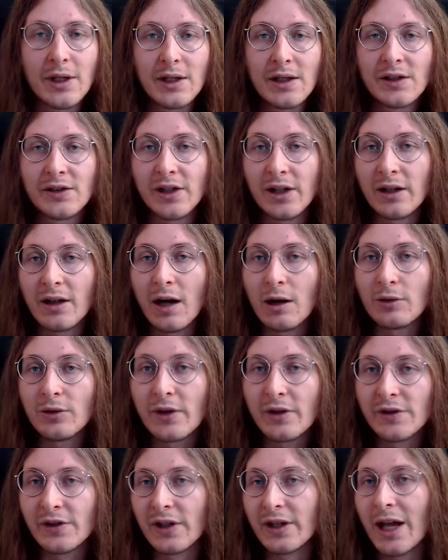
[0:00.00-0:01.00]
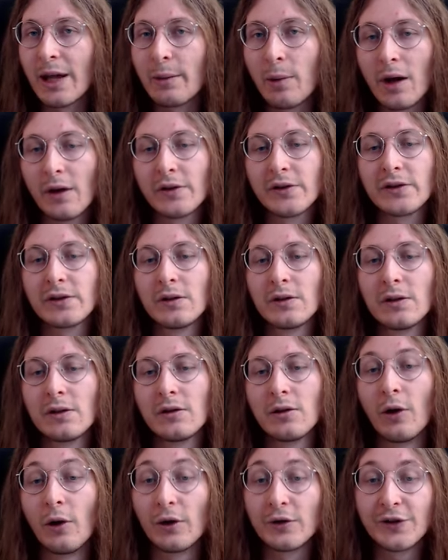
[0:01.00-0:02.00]
She counters the debuffs
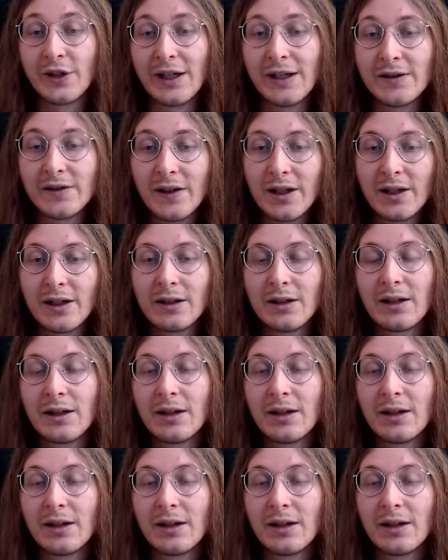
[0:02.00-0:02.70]
or CC,